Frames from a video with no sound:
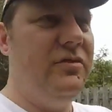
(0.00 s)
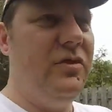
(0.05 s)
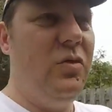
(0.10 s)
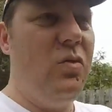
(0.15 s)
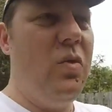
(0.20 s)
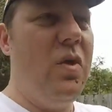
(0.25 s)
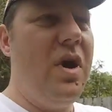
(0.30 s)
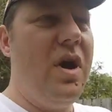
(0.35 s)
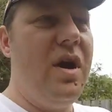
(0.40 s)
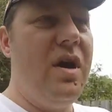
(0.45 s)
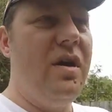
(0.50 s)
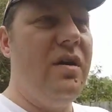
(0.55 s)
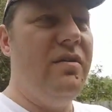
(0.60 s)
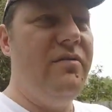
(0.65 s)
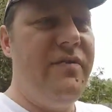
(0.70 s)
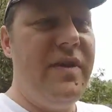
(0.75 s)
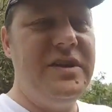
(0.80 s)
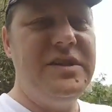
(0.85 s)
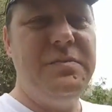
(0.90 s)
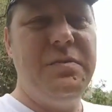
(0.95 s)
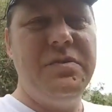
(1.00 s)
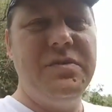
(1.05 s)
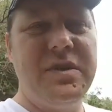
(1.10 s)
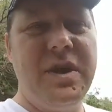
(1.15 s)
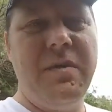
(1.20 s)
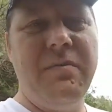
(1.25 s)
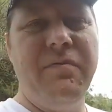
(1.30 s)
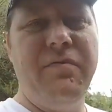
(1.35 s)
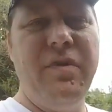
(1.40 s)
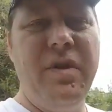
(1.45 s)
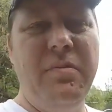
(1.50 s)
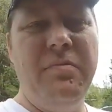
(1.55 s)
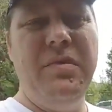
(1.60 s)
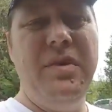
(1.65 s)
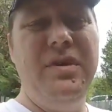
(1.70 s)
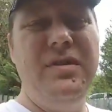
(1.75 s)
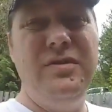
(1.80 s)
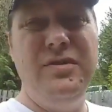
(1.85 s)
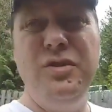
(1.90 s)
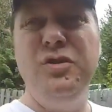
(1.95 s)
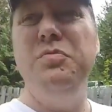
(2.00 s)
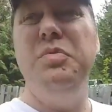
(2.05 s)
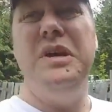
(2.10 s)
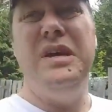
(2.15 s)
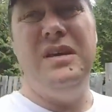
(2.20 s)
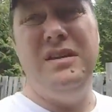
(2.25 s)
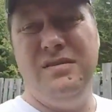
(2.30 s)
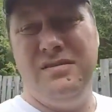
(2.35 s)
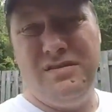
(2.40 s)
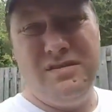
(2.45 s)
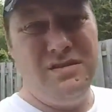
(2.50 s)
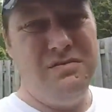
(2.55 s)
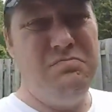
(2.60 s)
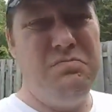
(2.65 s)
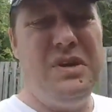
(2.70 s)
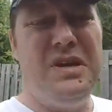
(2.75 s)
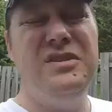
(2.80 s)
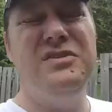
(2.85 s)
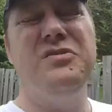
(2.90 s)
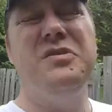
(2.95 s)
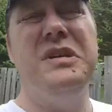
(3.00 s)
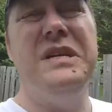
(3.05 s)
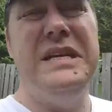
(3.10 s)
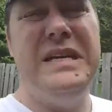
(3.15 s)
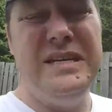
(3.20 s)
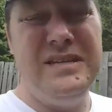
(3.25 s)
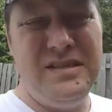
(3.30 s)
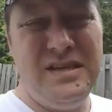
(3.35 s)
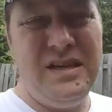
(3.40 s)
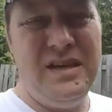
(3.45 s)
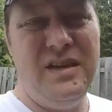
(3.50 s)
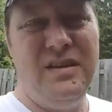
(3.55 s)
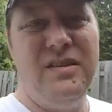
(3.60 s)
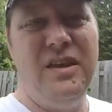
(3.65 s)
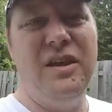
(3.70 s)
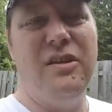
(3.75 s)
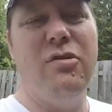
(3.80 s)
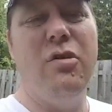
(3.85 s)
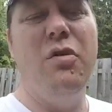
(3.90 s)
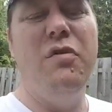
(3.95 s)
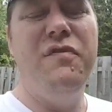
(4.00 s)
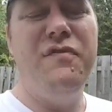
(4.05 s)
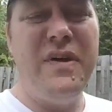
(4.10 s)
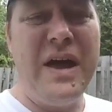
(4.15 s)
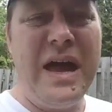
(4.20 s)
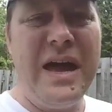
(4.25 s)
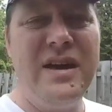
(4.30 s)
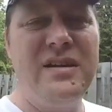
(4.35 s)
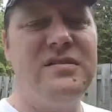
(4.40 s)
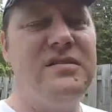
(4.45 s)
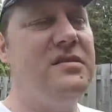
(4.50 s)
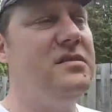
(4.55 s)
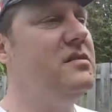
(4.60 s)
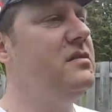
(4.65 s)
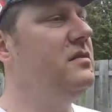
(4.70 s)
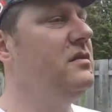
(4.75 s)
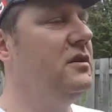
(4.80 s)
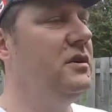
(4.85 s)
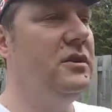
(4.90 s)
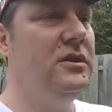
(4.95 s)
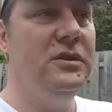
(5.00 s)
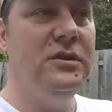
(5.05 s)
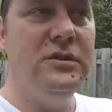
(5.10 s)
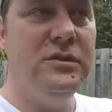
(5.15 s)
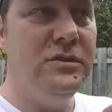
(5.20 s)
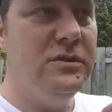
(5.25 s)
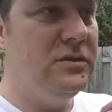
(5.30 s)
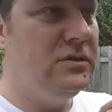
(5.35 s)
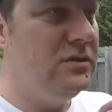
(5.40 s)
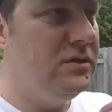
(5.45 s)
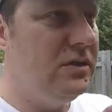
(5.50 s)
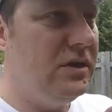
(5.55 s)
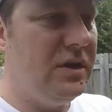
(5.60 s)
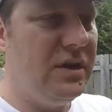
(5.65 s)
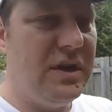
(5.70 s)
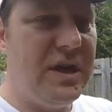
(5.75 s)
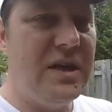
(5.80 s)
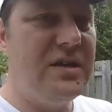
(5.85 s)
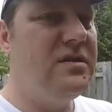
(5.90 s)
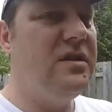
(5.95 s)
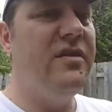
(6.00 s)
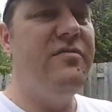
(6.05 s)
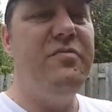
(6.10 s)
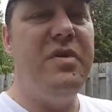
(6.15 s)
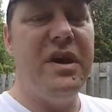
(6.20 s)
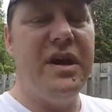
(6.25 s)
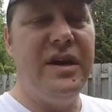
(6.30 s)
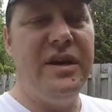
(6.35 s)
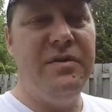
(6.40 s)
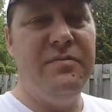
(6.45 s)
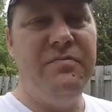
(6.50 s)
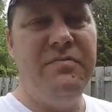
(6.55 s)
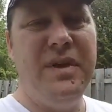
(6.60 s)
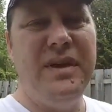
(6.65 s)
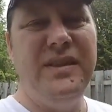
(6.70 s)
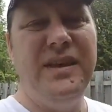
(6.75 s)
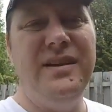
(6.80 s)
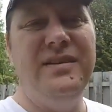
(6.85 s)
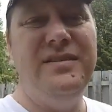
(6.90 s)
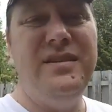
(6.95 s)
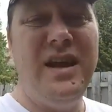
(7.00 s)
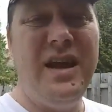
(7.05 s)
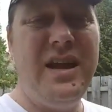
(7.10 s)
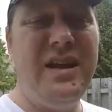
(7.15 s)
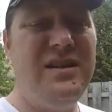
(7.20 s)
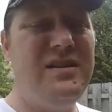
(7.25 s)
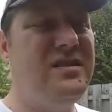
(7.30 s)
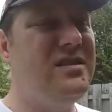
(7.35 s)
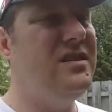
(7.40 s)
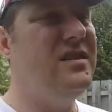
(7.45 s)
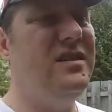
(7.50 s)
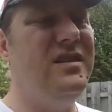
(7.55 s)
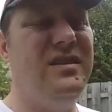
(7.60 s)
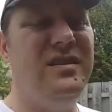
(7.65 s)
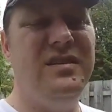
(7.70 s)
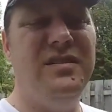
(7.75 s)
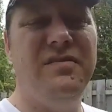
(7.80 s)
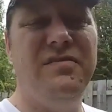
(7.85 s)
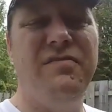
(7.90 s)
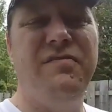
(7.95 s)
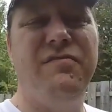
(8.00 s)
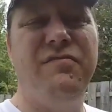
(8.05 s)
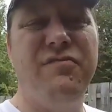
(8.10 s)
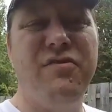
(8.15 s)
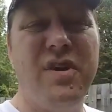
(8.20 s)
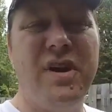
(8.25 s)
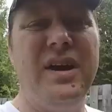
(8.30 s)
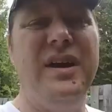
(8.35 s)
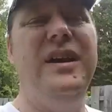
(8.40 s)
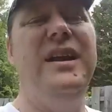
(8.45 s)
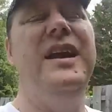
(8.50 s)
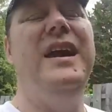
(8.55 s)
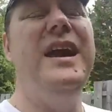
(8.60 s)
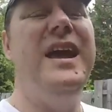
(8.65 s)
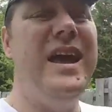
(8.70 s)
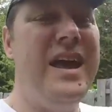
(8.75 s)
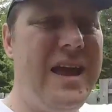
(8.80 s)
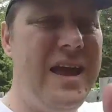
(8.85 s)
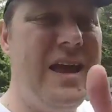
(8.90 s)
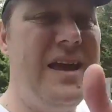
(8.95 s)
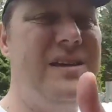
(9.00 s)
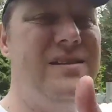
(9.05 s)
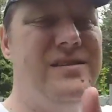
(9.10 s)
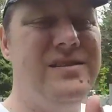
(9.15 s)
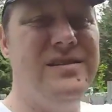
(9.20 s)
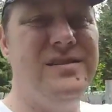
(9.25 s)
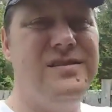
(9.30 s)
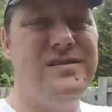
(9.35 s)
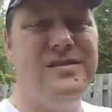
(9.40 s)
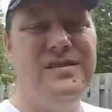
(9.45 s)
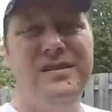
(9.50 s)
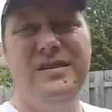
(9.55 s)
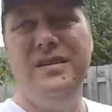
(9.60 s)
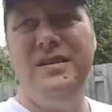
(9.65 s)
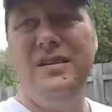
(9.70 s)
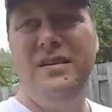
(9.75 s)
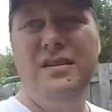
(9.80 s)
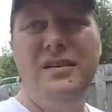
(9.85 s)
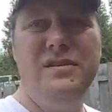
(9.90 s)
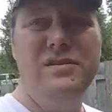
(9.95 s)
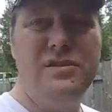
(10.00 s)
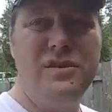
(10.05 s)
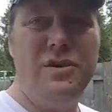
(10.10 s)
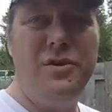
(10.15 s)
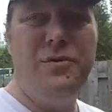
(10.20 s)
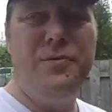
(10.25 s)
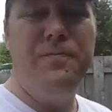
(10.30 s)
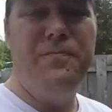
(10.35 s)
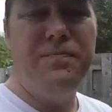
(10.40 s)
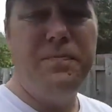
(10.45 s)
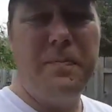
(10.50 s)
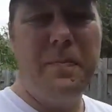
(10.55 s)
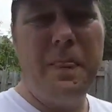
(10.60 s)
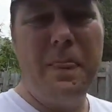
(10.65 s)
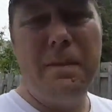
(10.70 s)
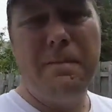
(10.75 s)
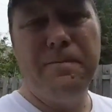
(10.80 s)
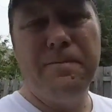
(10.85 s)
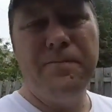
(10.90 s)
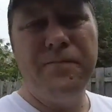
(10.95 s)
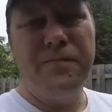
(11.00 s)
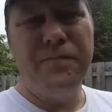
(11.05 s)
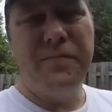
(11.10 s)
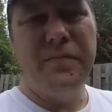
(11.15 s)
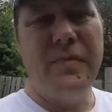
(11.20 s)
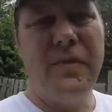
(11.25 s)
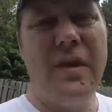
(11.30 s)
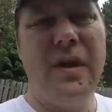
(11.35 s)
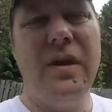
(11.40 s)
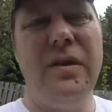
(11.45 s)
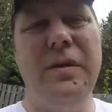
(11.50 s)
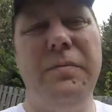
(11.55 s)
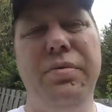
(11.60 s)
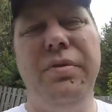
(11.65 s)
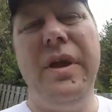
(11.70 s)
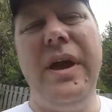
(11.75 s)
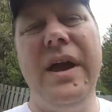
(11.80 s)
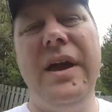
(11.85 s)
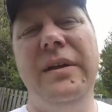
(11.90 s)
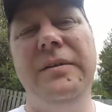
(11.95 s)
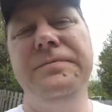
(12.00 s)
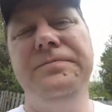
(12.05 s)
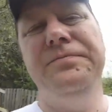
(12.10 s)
where vegetables come from, do beans. Beans are easy. They grow fast. Kids love picking them, and they taste friggin' aces. So the plan